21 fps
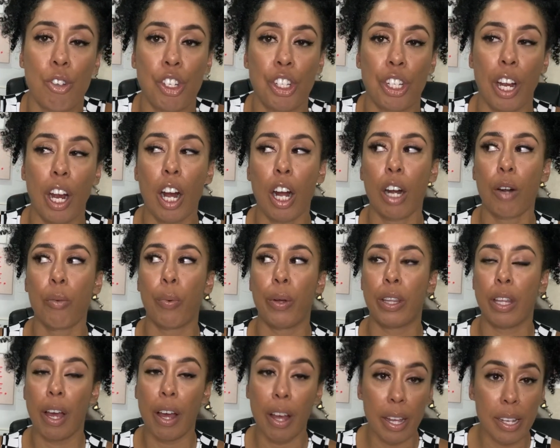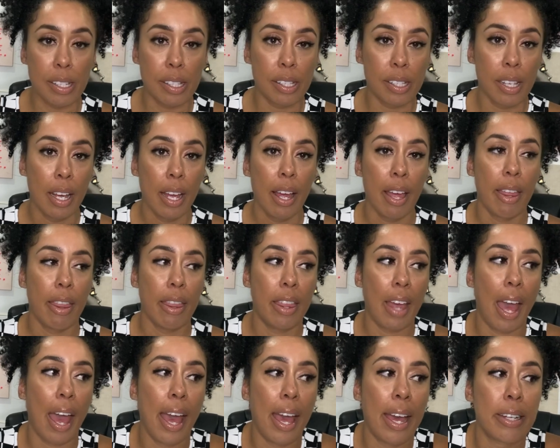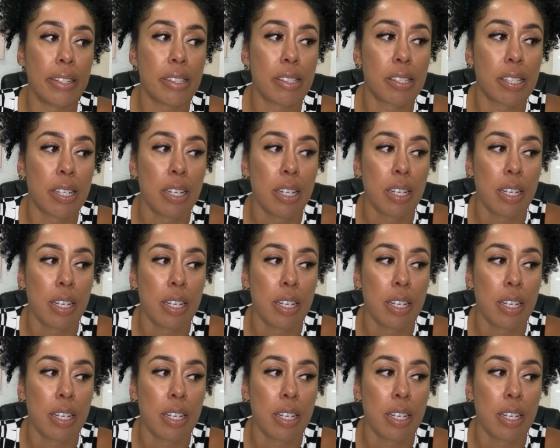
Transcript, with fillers: shared with us that